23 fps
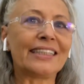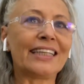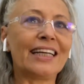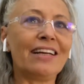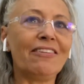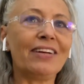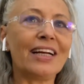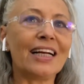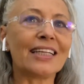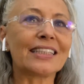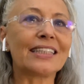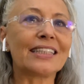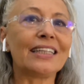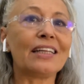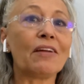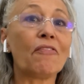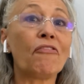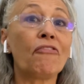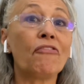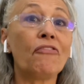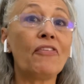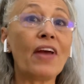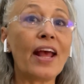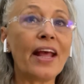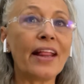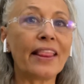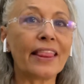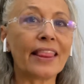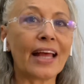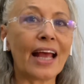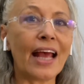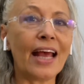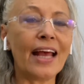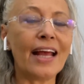giving us the
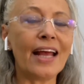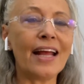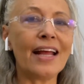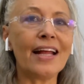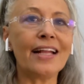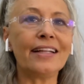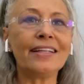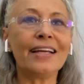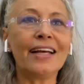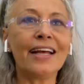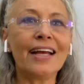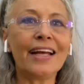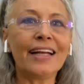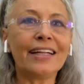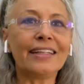faith and